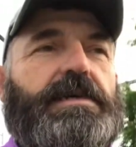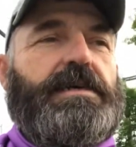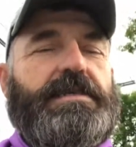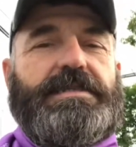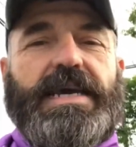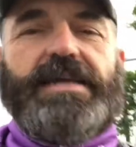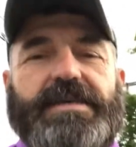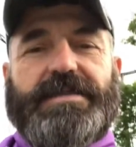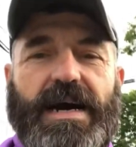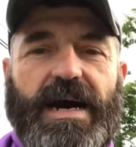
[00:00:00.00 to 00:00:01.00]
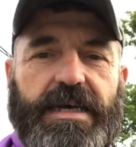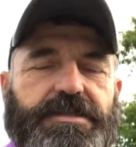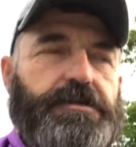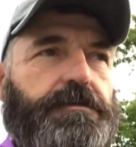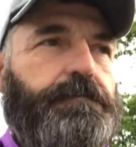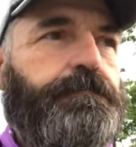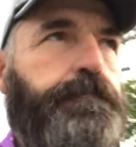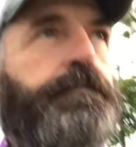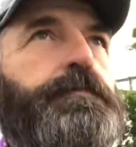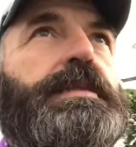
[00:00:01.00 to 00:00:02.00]
staying at the hostel.
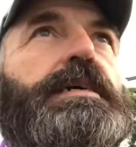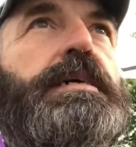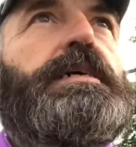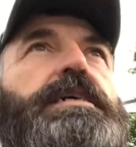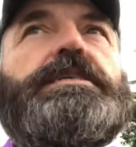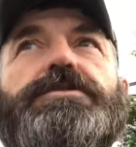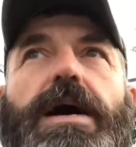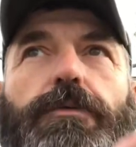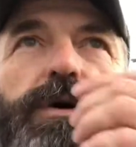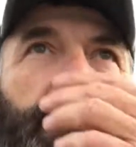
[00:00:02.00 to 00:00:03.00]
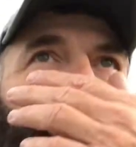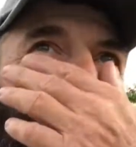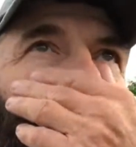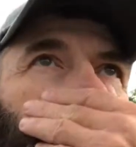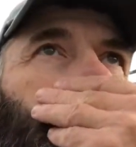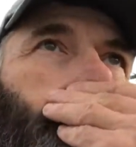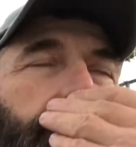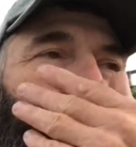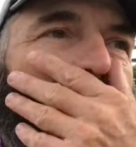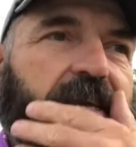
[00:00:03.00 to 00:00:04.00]
So I went up
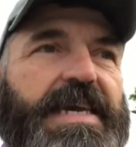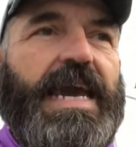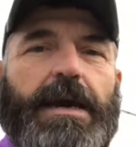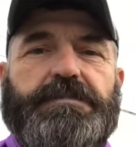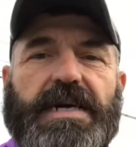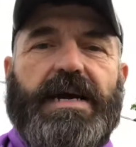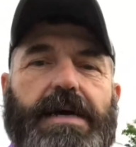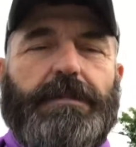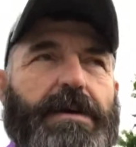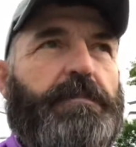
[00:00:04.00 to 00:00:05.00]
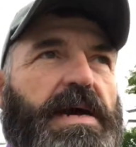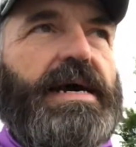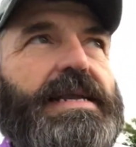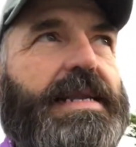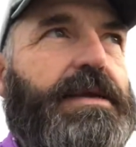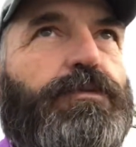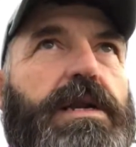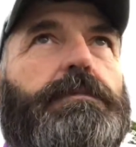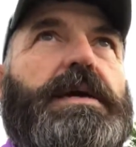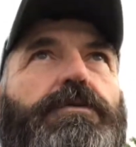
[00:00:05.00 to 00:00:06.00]
and camped out on my bed. I didn't
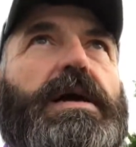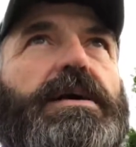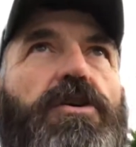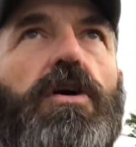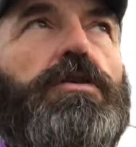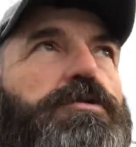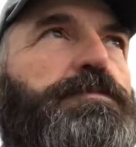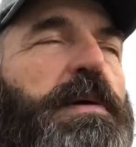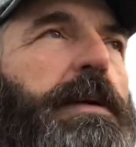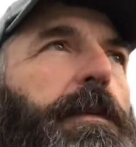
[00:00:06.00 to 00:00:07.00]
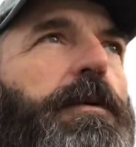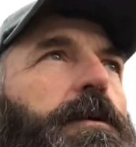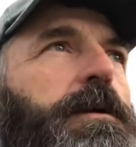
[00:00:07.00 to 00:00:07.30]
want to be around all those people